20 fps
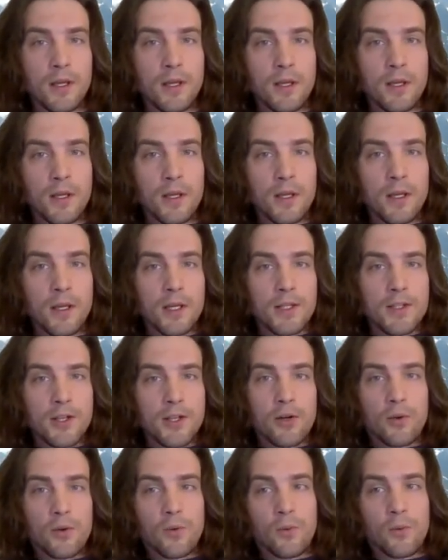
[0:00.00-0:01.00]

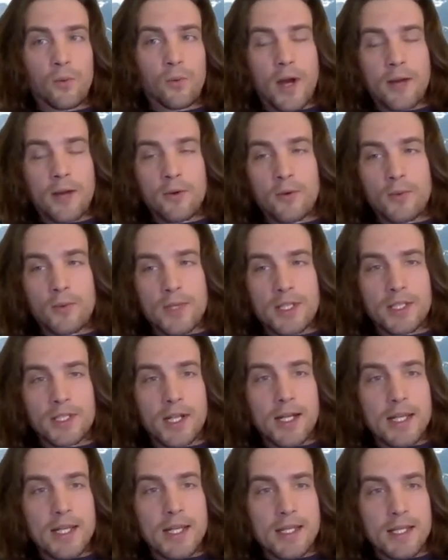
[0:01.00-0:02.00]
So why would we
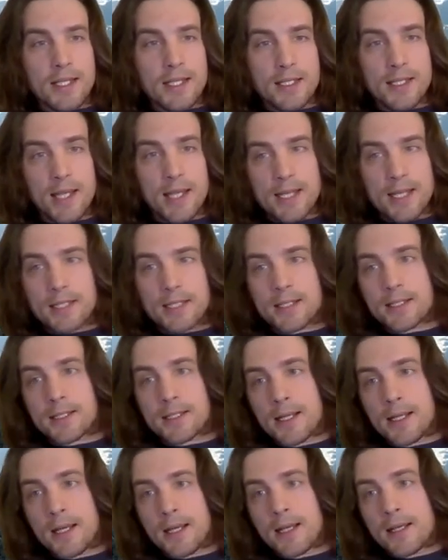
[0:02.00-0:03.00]
study these things?
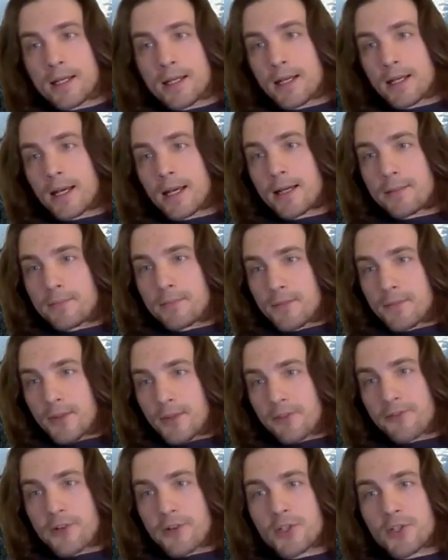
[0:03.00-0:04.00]

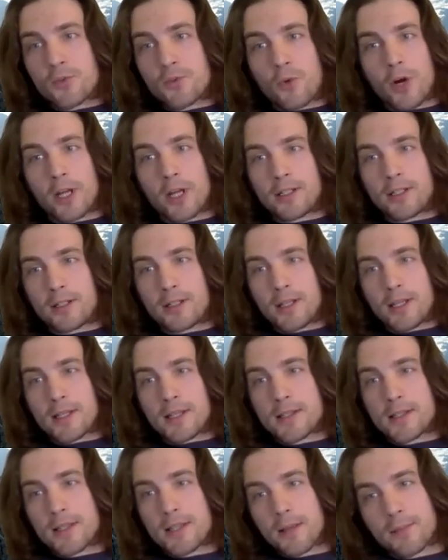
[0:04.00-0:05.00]
The first one
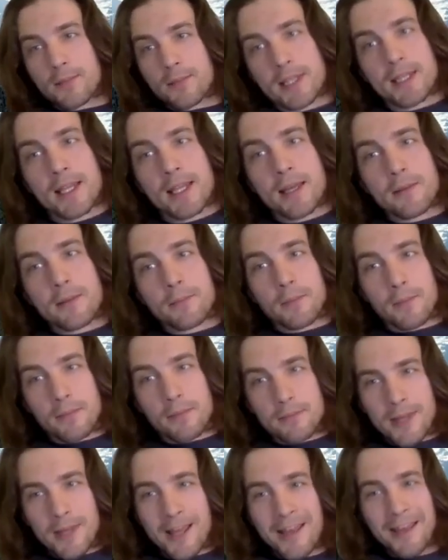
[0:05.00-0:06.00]
is something that
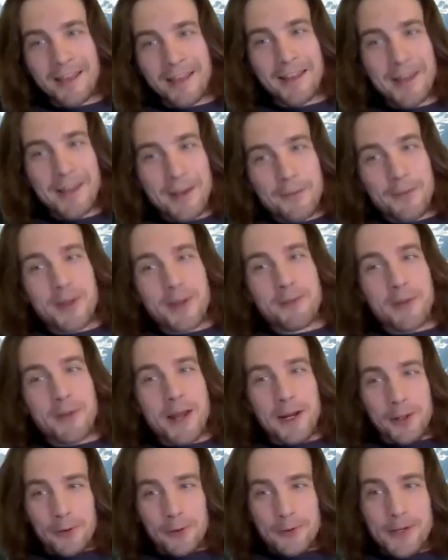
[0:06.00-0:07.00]

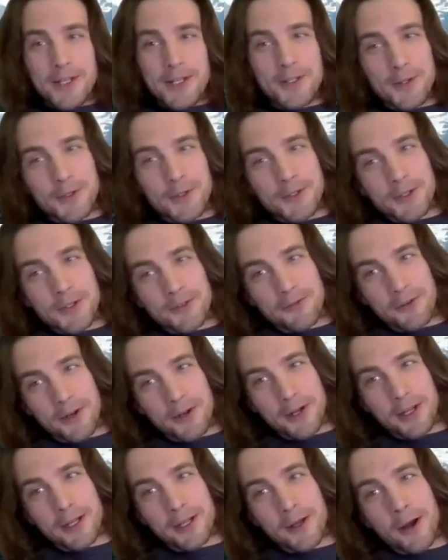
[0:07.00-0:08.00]
mathematical researchers
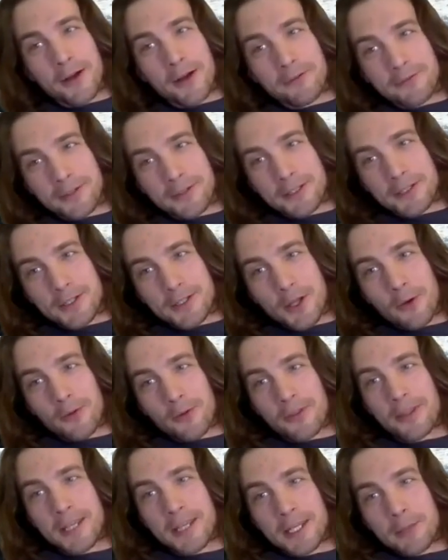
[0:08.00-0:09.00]
very often
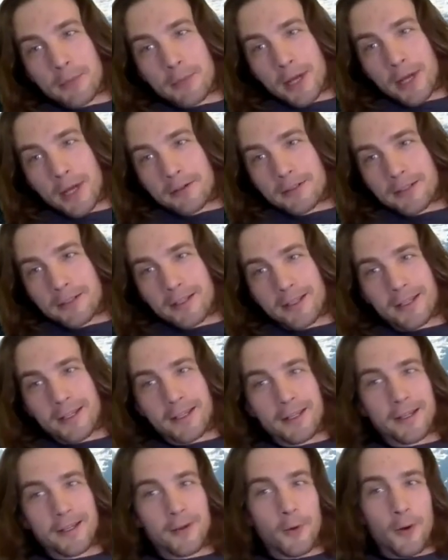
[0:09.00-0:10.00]
don't think about
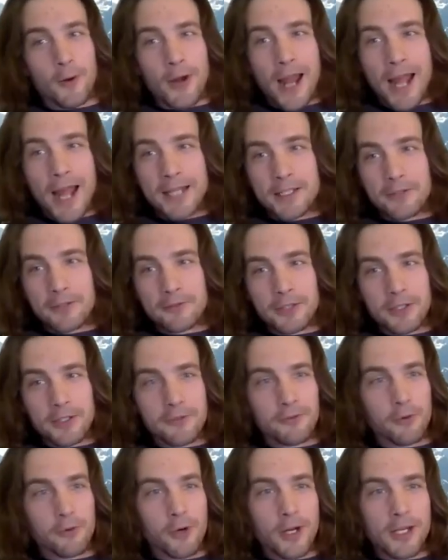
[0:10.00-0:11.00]
or actively
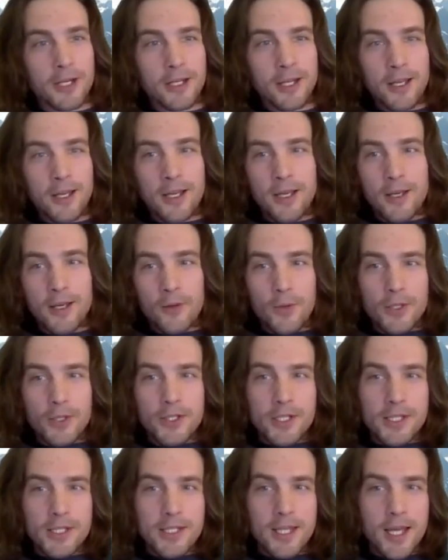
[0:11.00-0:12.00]
avoid, which
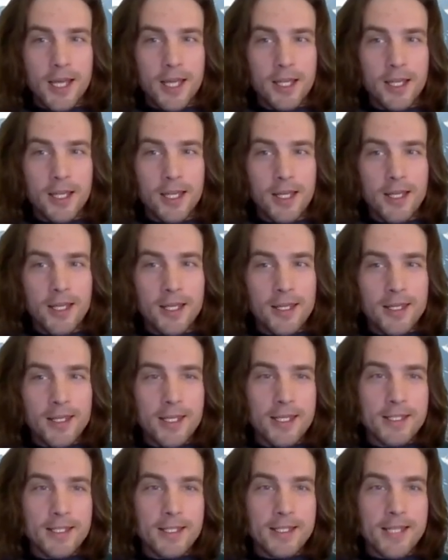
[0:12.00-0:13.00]
is that
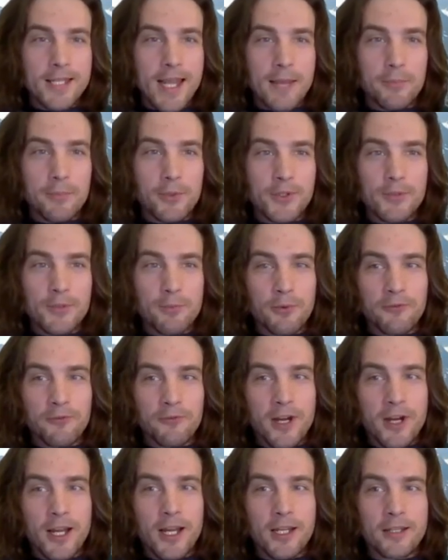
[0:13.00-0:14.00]
these examples
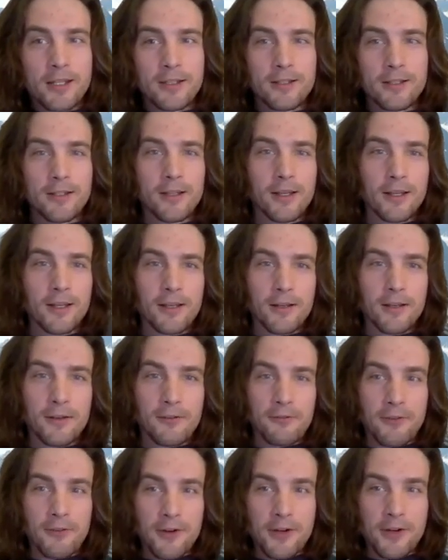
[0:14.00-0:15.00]
provide
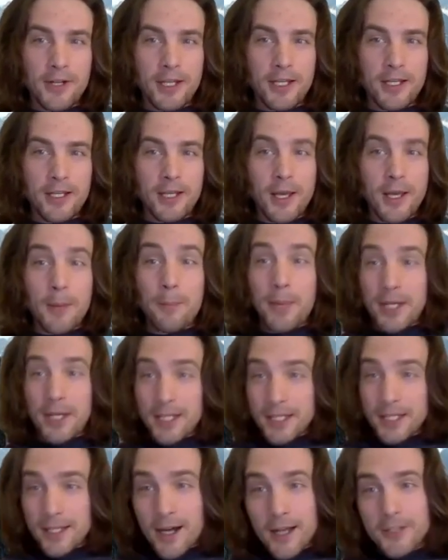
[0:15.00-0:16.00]
very
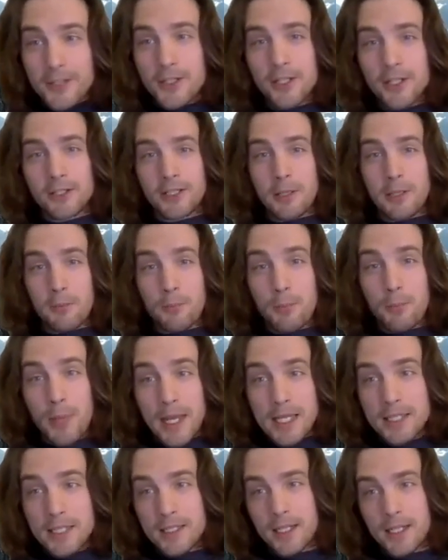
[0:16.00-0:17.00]
pedagogically
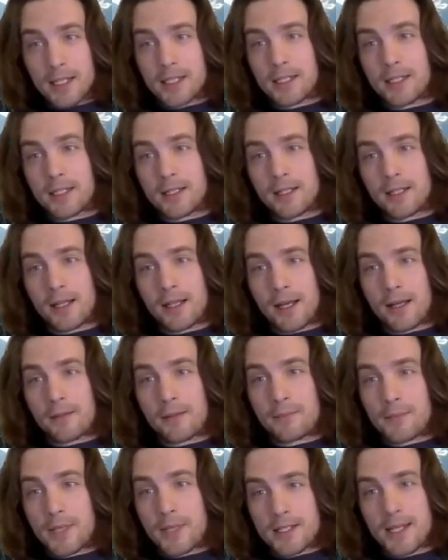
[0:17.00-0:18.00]
basic
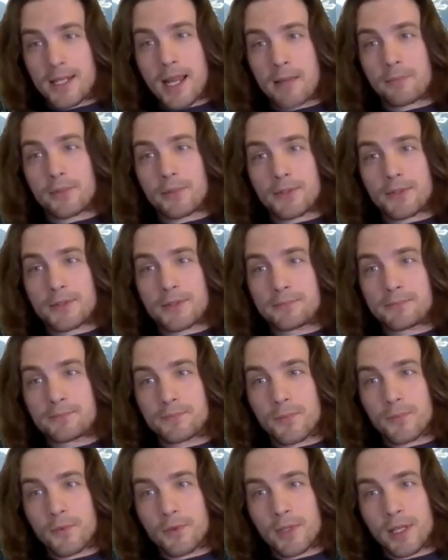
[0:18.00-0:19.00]
examples.
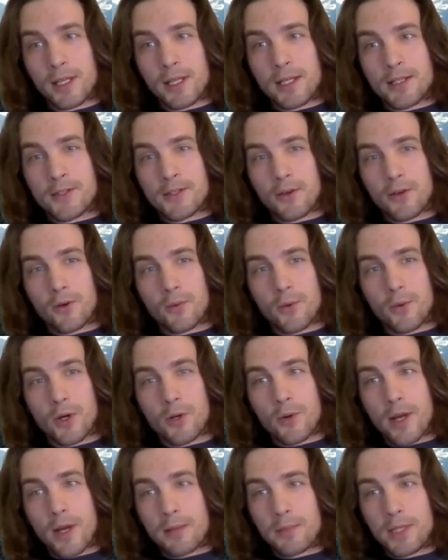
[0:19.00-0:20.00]
Okay, so what do I
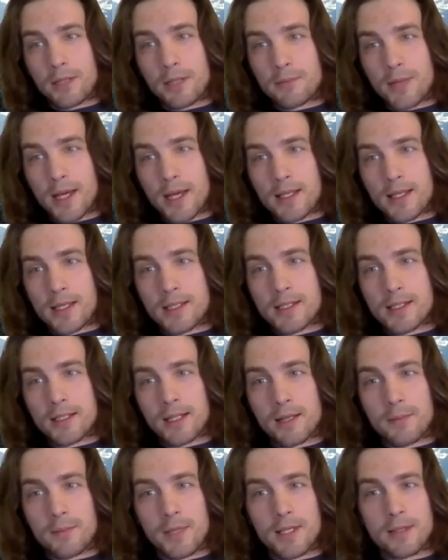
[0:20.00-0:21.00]
mean by this? I
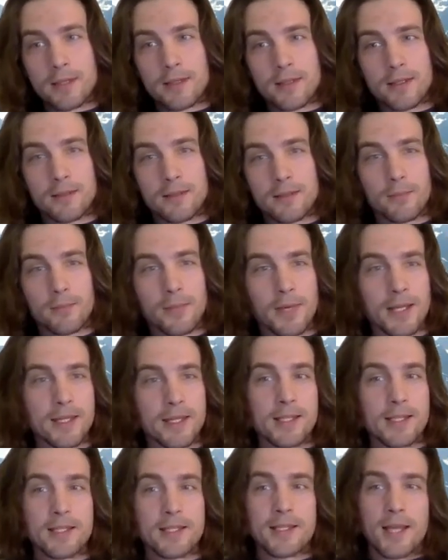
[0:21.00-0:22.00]
mean by
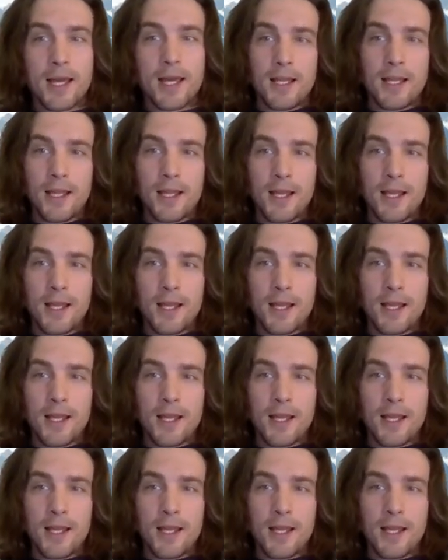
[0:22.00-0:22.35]
this that